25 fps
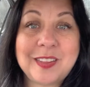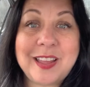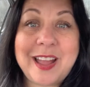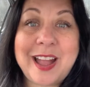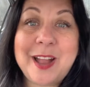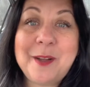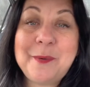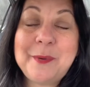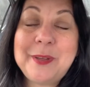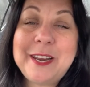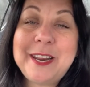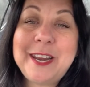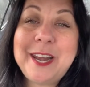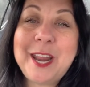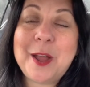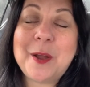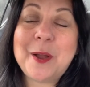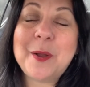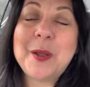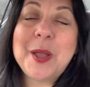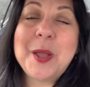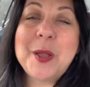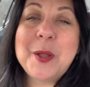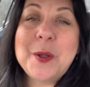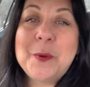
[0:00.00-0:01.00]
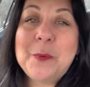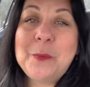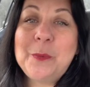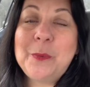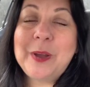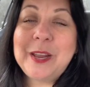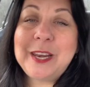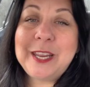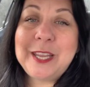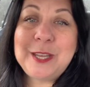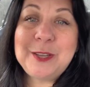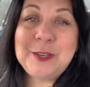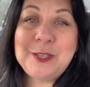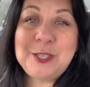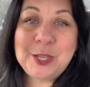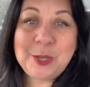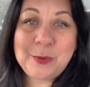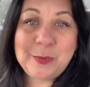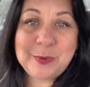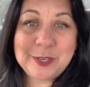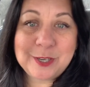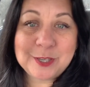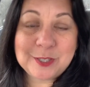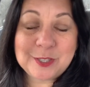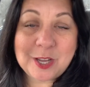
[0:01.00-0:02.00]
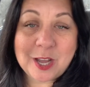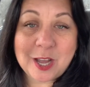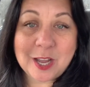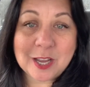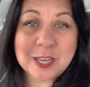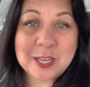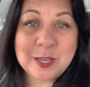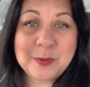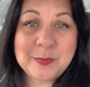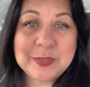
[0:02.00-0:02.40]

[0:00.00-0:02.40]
I want to know, what do you do when you're talking